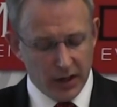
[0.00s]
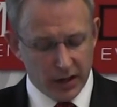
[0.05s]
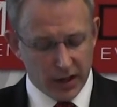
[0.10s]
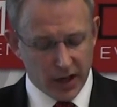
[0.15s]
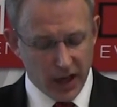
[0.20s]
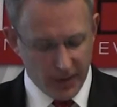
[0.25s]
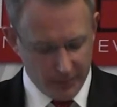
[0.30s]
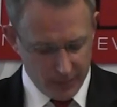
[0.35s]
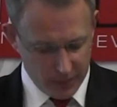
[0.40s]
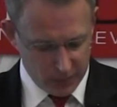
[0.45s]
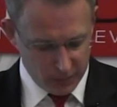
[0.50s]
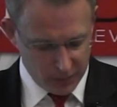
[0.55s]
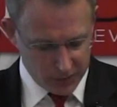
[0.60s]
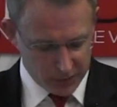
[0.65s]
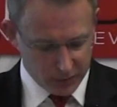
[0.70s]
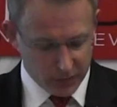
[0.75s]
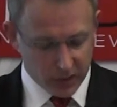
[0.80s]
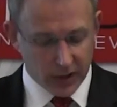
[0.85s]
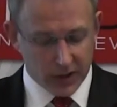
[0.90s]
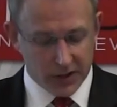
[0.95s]
the government
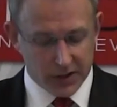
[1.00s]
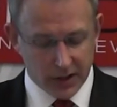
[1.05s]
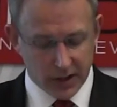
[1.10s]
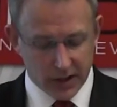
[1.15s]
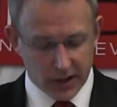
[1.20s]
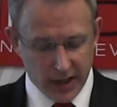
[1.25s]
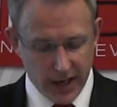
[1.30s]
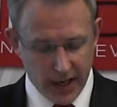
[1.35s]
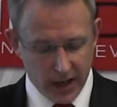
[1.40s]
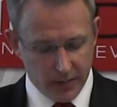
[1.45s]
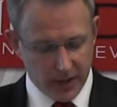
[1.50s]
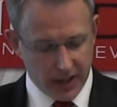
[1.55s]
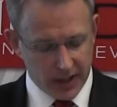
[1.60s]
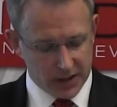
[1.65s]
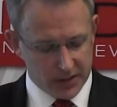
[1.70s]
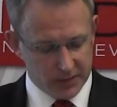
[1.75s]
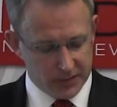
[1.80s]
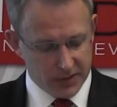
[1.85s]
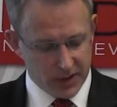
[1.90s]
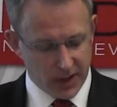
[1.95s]
was releasing a
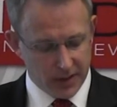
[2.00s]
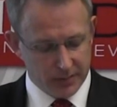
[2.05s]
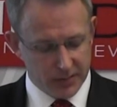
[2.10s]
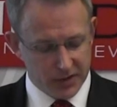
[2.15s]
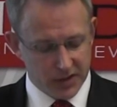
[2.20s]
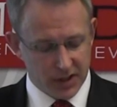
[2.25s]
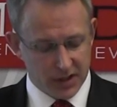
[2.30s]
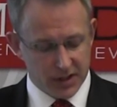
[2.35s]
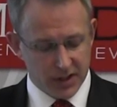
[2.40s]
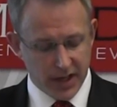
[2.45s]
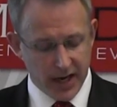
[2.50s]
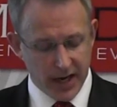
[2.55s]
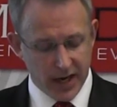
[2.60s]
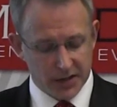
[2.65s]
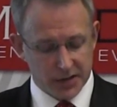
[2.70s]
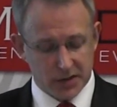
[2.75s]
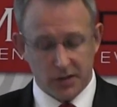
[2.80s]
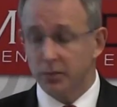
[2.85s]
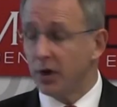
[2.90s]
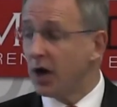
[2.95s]
database of some
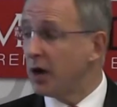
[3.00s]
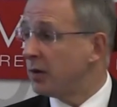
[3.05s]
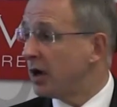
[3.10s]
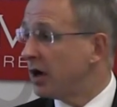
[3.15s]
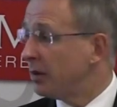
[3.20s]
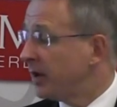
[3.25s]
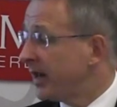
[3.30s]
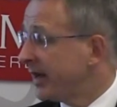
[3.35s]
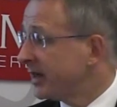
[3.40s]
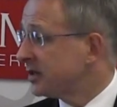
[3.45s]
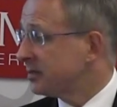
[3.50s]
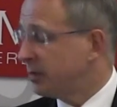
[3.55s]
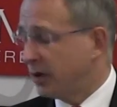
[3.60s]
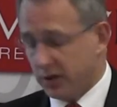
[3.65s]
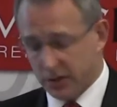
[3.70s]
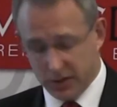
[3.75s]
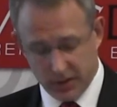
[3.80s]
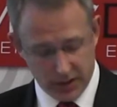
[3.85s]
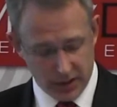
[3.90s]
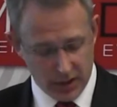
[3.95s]
6,000 mobile black
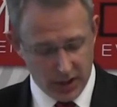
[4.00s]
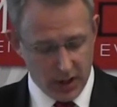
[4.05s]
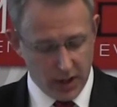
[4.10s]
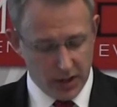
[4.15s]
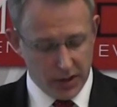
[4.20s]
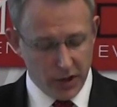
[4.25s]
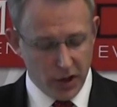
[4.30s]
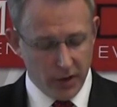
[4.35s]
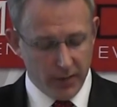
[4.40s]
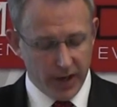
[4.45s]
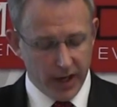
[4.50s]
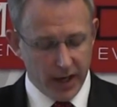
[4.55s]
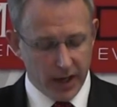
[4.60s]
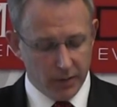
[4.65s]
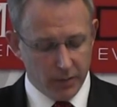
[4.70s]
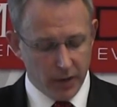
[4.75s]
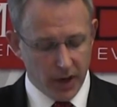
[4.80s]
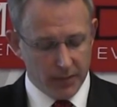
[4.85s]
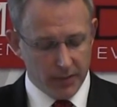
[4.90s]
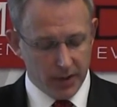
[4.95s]
spots
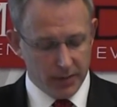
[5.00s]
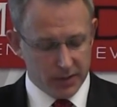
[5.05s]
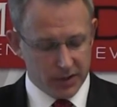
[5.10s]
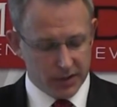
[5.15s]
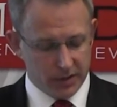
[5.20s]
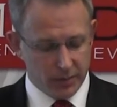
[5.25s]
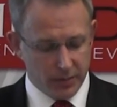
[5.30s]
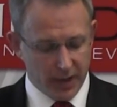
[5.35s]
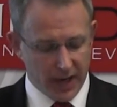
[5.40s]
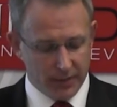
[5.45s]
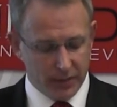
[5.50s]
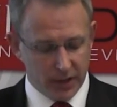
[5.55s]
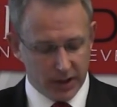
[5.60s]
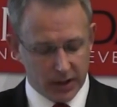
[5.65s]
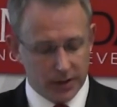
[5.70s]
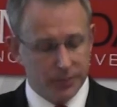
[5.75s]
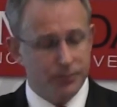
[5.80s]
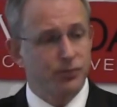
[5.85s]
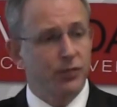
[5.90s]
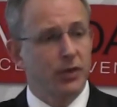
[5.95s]
nominated by members of the public.